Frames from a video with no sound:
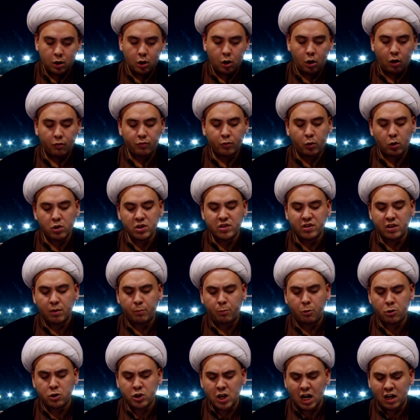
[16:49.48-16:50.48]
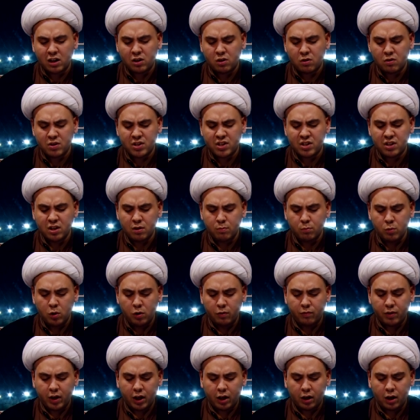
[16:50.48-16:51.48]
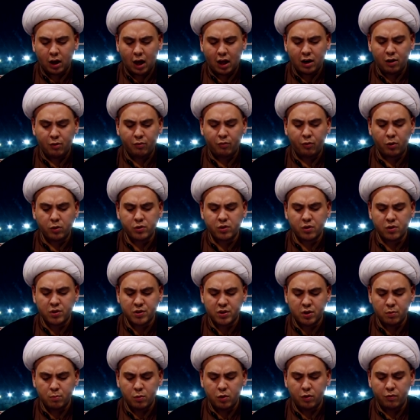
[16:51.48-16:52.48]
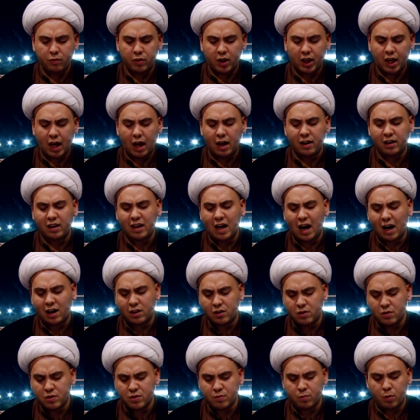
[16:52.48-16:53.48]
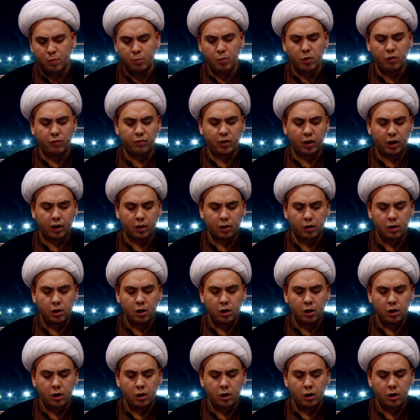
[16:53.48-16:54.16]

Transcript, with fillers: Of course, the projector is still moving, and the photons are moving, and the actors were moving.